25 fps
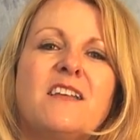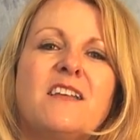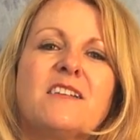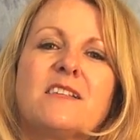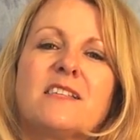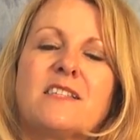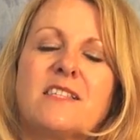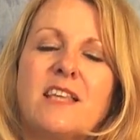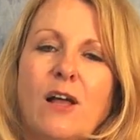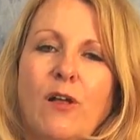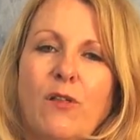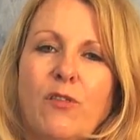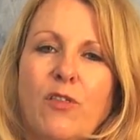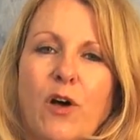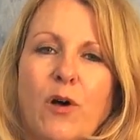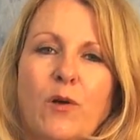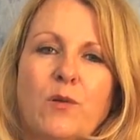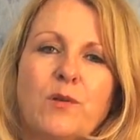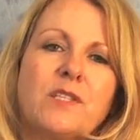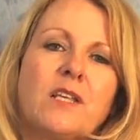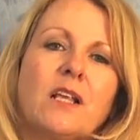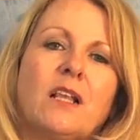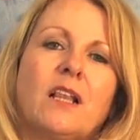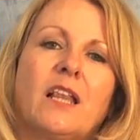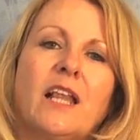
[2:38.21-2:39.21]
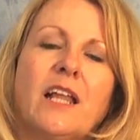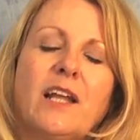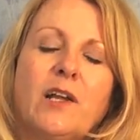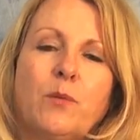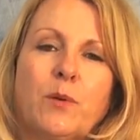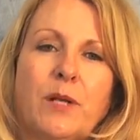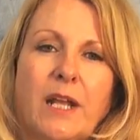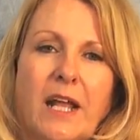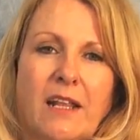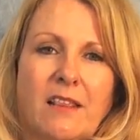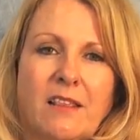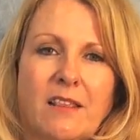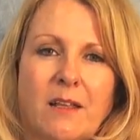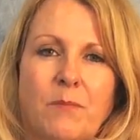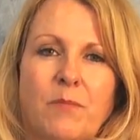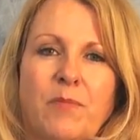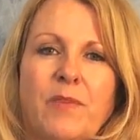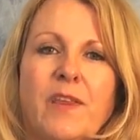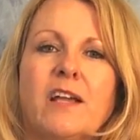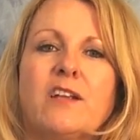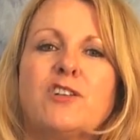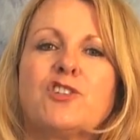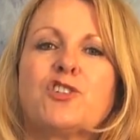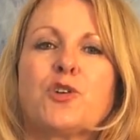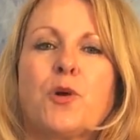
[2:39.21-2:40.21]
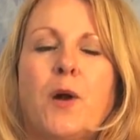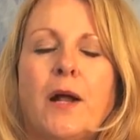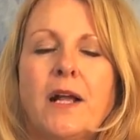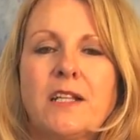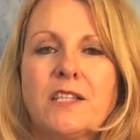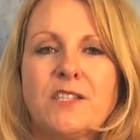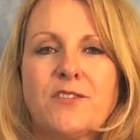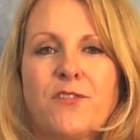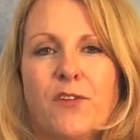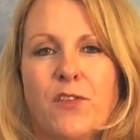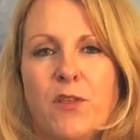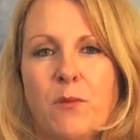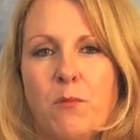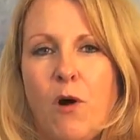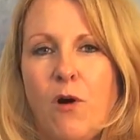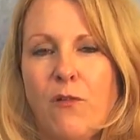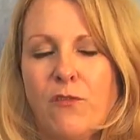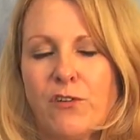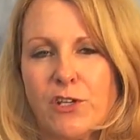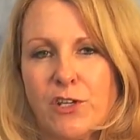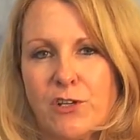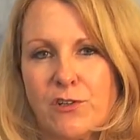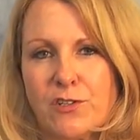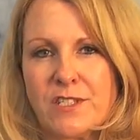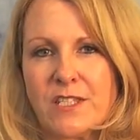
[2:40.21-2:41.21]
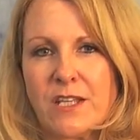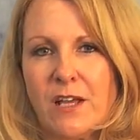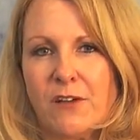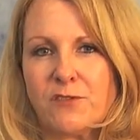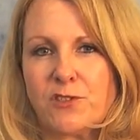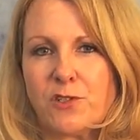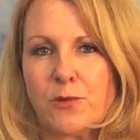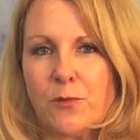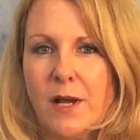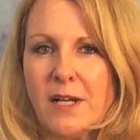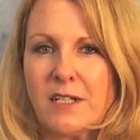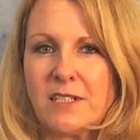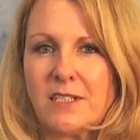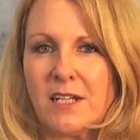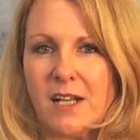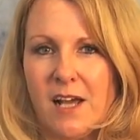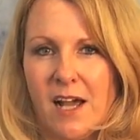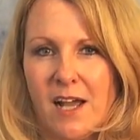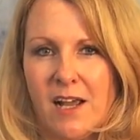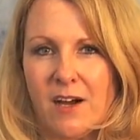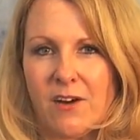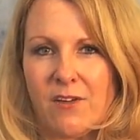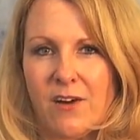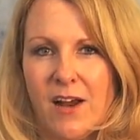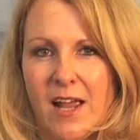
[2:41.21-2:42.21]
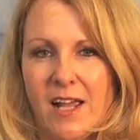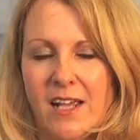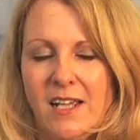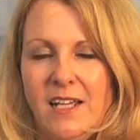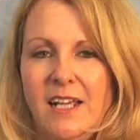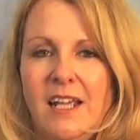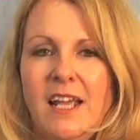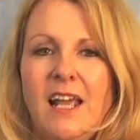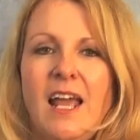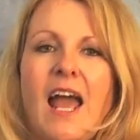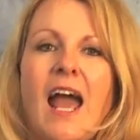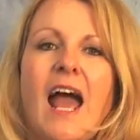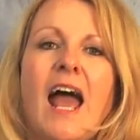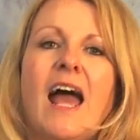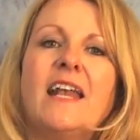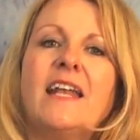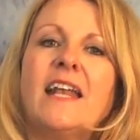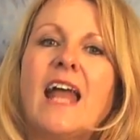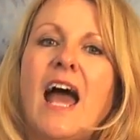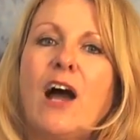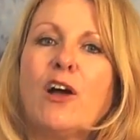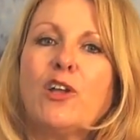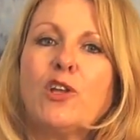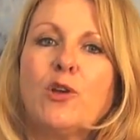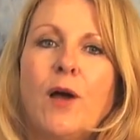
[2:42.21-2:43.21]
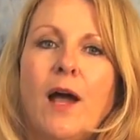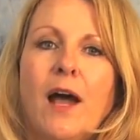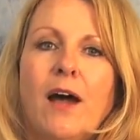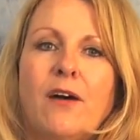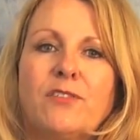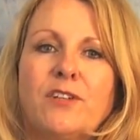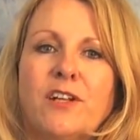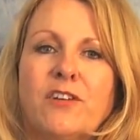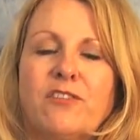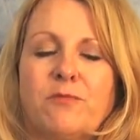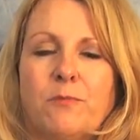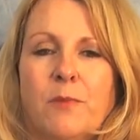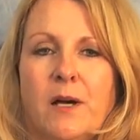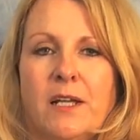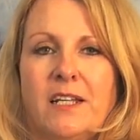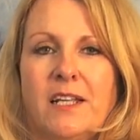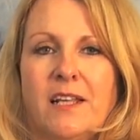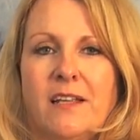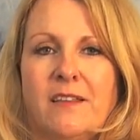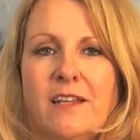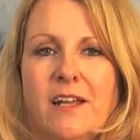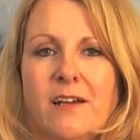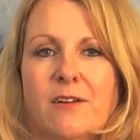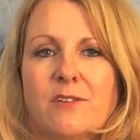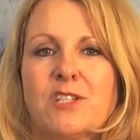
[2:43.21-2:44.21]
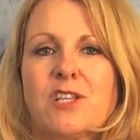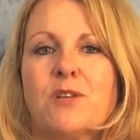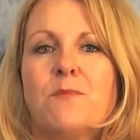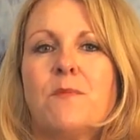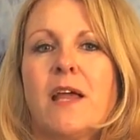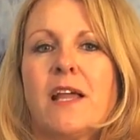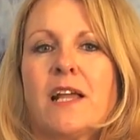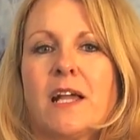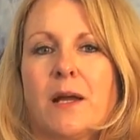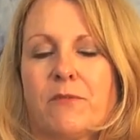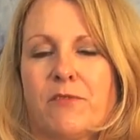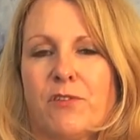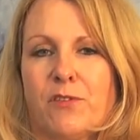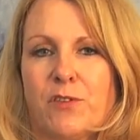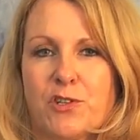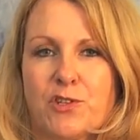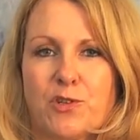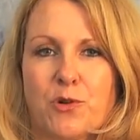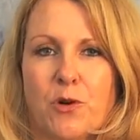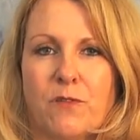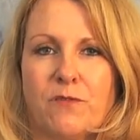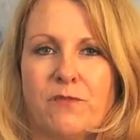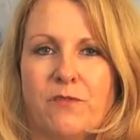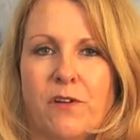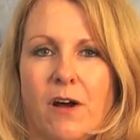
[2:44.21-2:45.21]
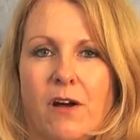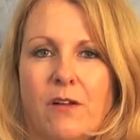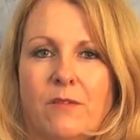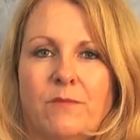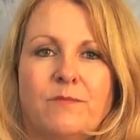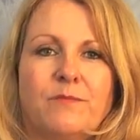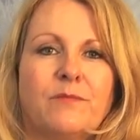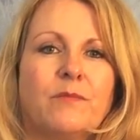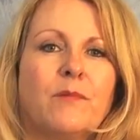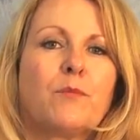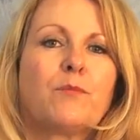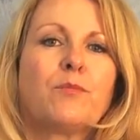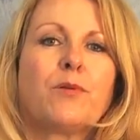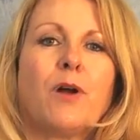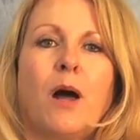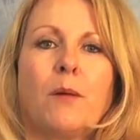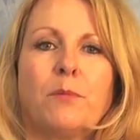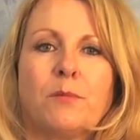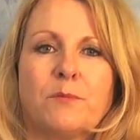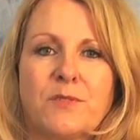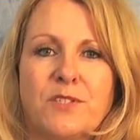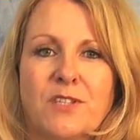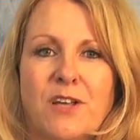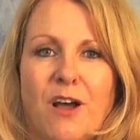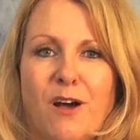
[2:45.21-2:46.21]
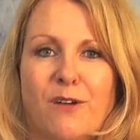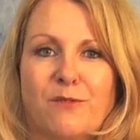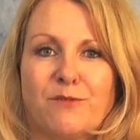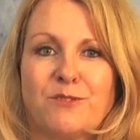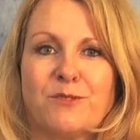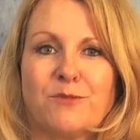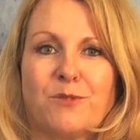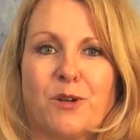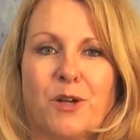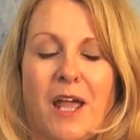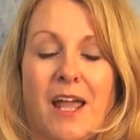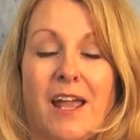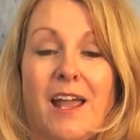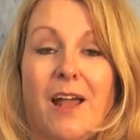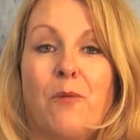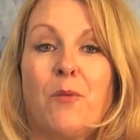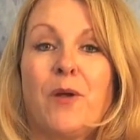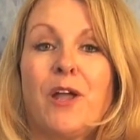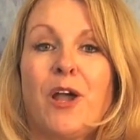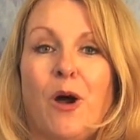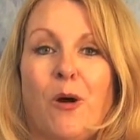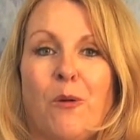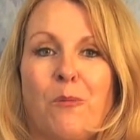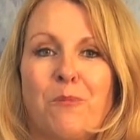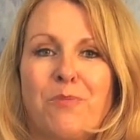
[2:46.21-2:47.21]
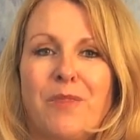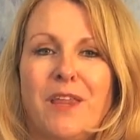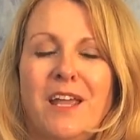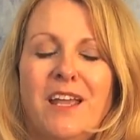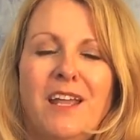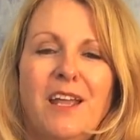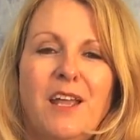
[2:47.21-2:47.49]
Sell those, liquidate them, transfer them over to your self-directed IRA, and now you have enough money in there to make up for the shortfall. Problem solved, okay? We hope.